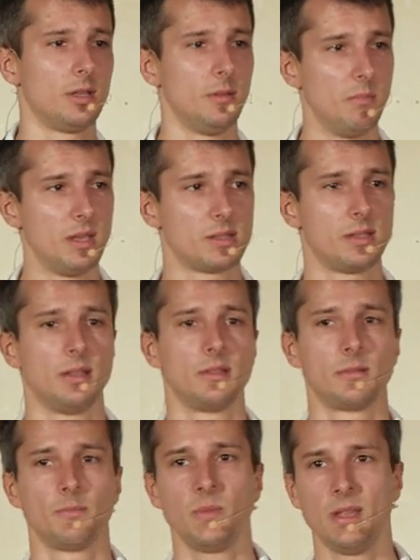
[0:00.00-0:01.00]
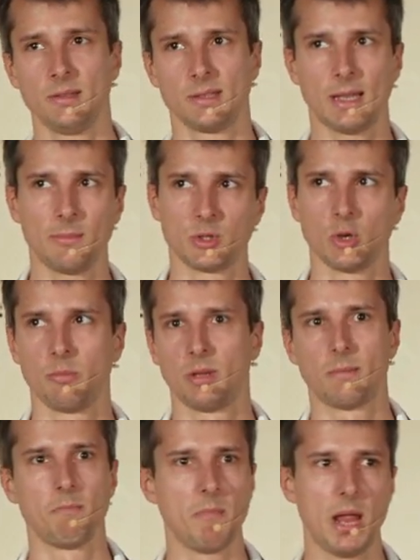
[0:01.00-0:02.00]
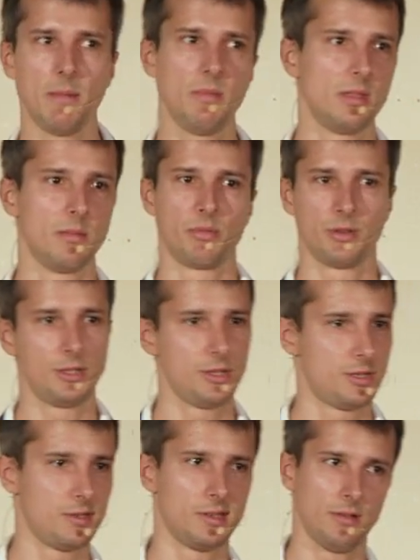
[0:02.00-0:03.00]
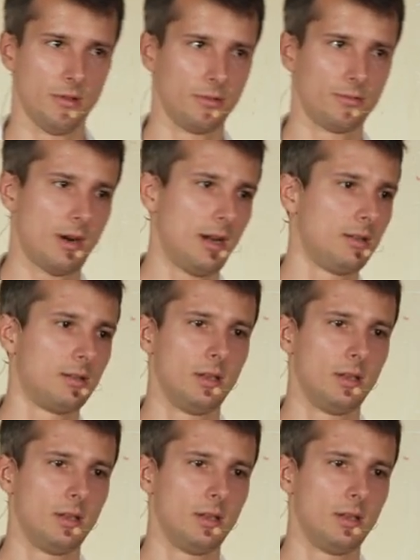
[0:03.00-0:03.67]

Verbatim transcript: It means that in some topic, maybe the partitions are not right.